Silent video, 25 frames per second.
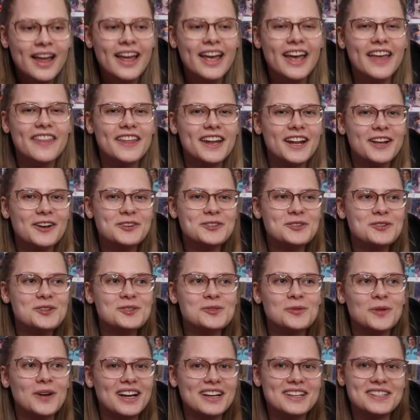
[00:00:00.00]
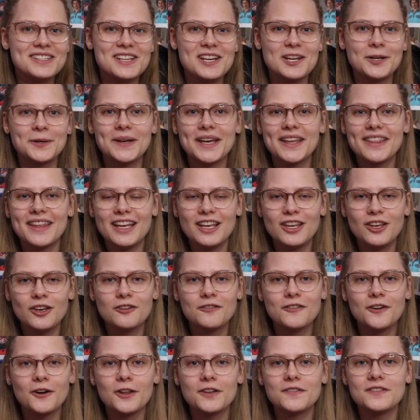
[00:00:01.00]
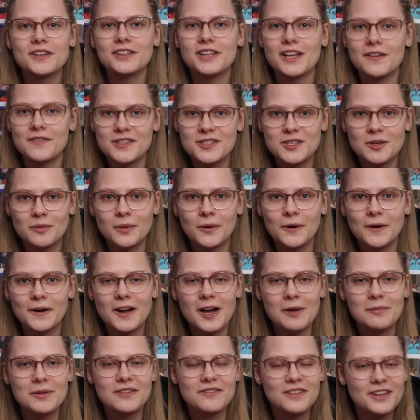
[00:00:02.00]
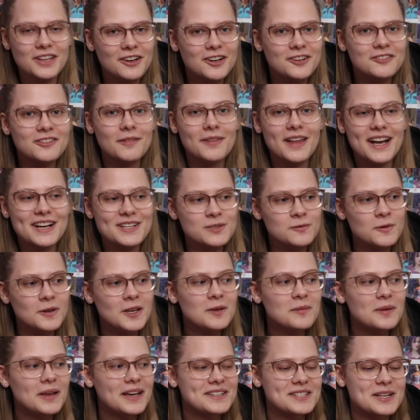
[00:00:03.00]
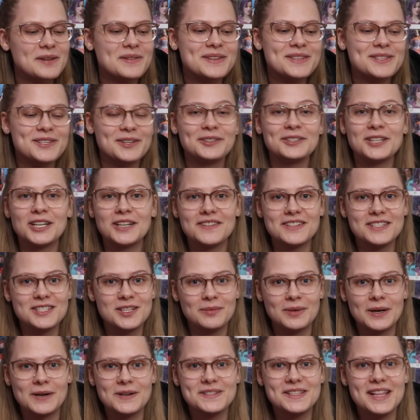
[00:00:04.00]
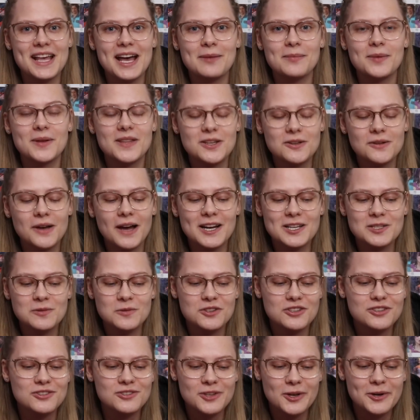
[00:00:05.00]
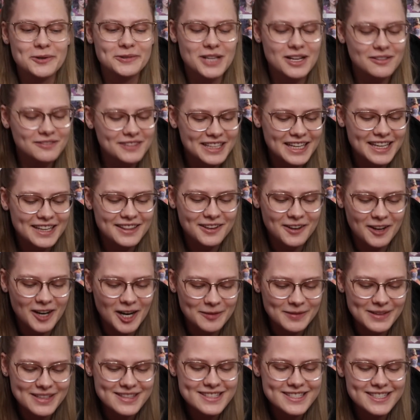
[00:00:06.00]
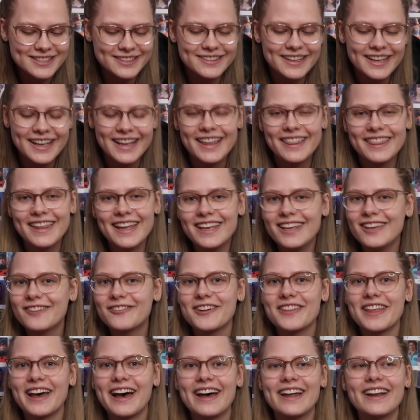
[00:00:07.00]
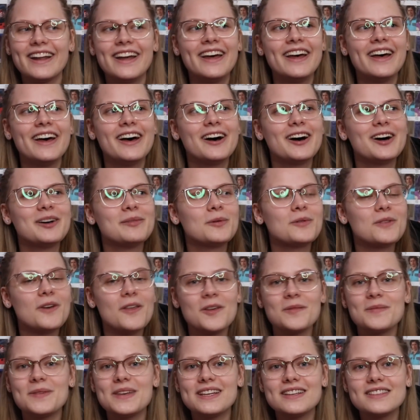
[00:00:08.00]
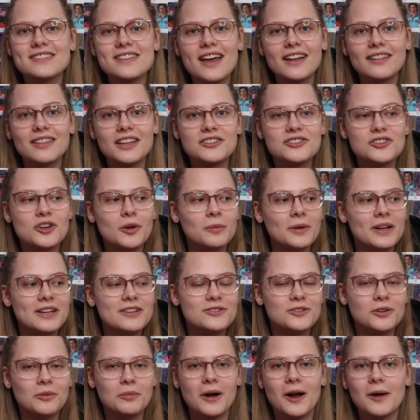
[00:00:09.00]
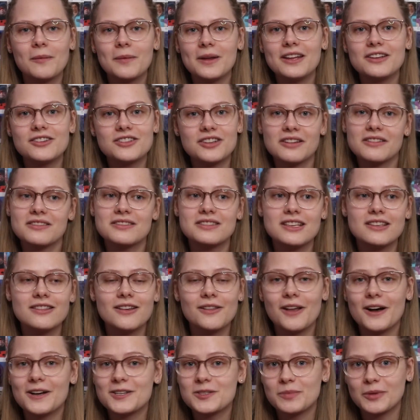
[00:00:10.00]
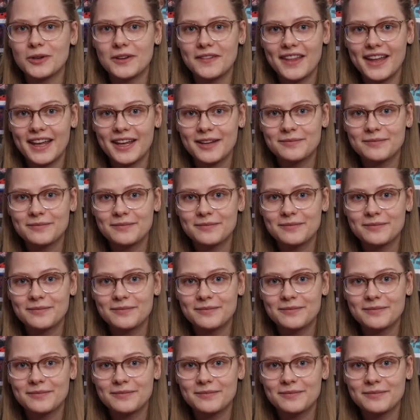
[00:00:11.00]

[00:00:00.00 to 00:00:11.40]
And then I also just wanted to say a quick thank you for all of the love and support on my video from last week, because I was so nervous to post that, but then you guys were just so lovely in the comments, so thank you for that. But with all that being said, let's jump right into Barbie and Chelsea The Lost Birthday.